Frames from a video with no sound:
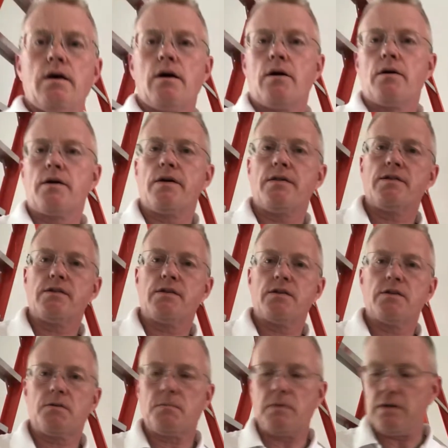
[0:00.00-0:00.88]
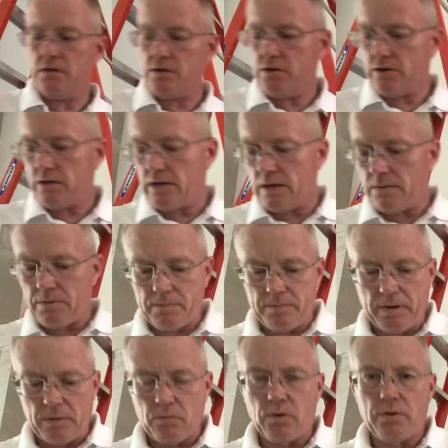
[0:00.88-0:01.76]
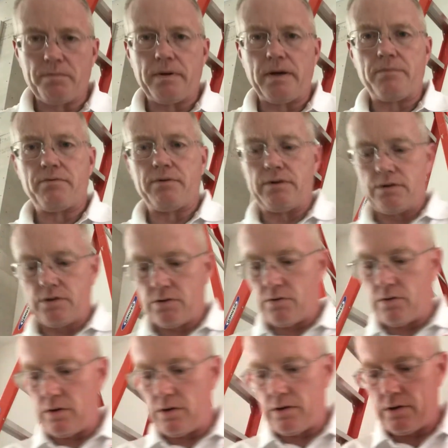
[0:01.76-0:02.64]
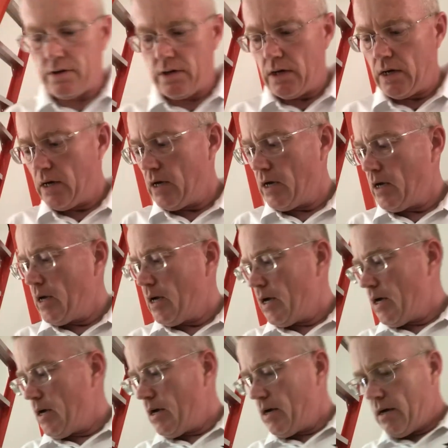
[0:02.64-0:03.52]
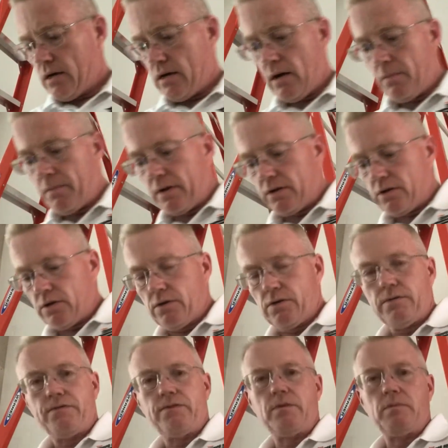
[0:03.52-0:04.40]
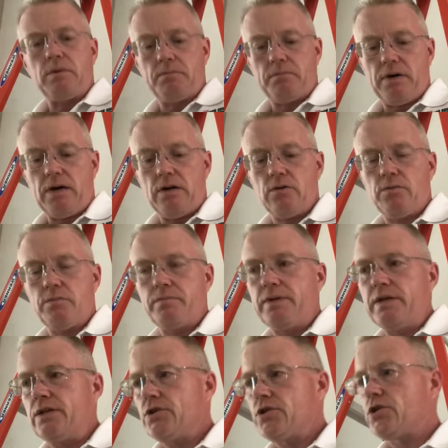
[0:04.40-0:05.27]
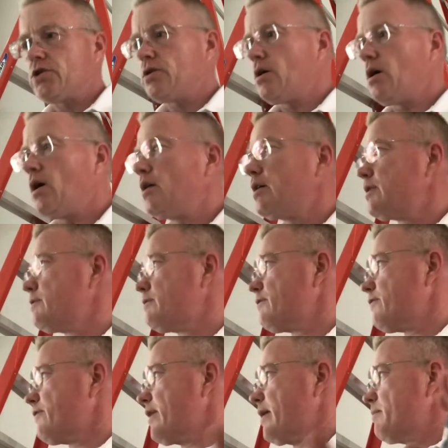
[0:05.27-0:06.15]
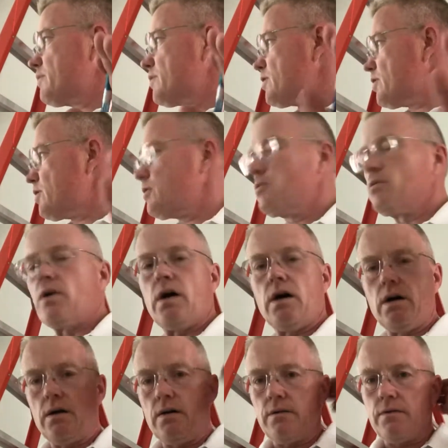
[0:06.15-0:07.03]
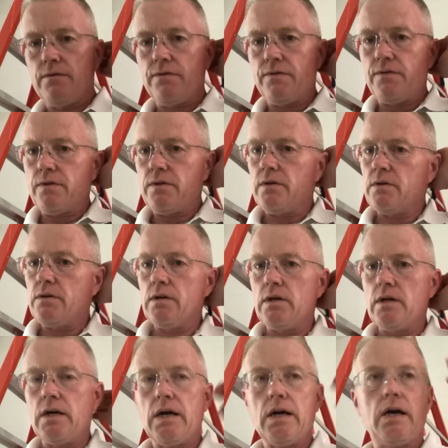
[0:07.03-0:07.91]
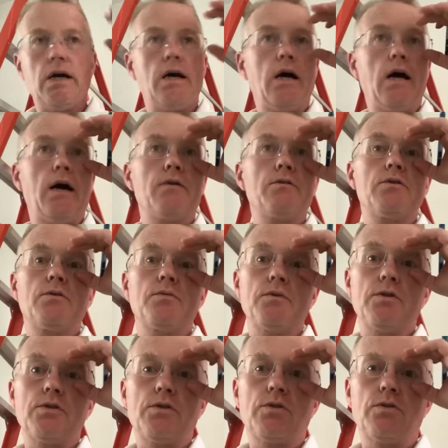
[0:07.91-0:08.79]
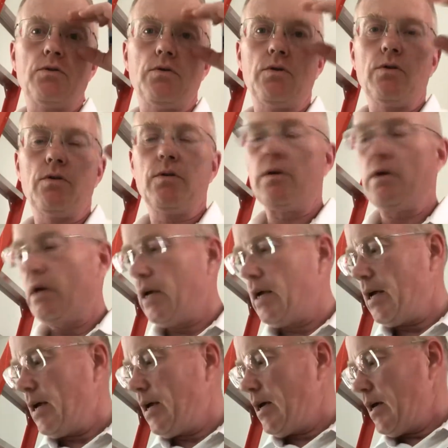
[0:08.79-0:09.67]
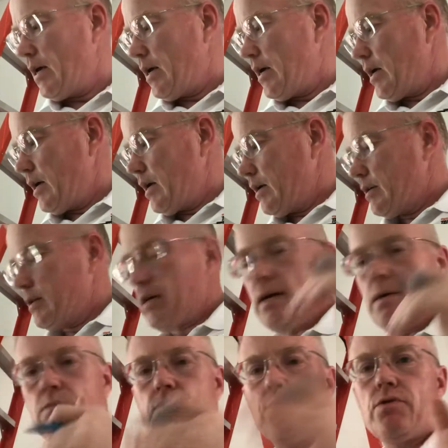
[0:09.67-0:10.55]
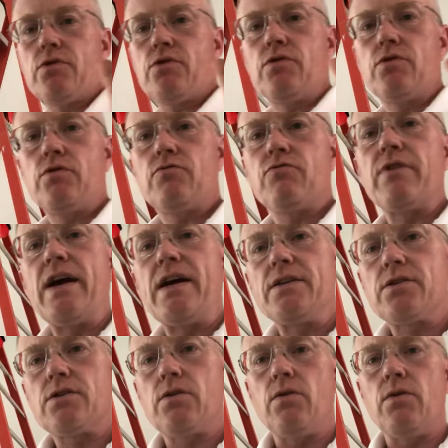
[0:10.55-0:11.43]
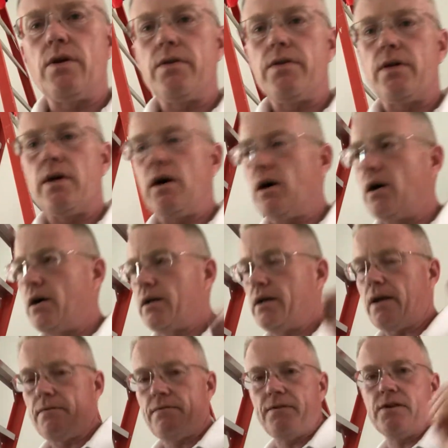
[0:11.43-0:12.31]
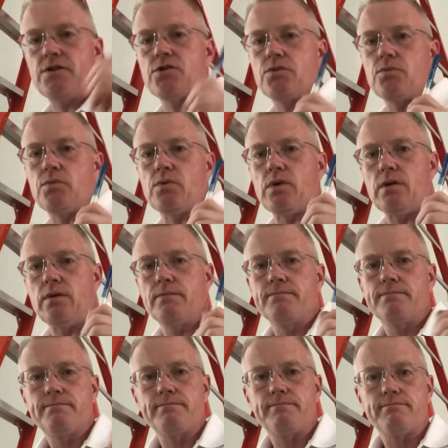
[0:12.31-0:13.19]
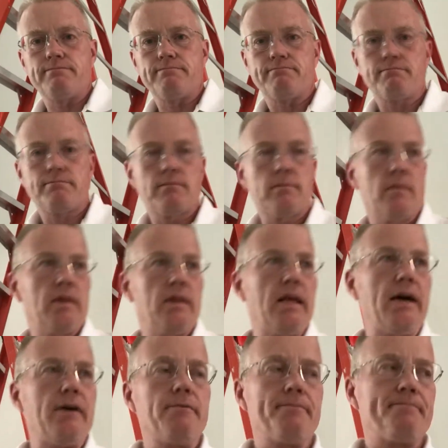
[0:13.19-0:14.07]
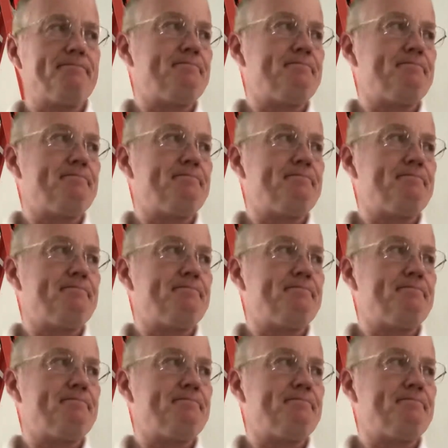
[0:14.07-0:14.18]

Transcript: Okay, this is Spencer, your Tampa Bay wallpaper installer, coming to you from Apollo Beach on frame 2 of how to install Thibaut Grasscloth on a feature wall. Now,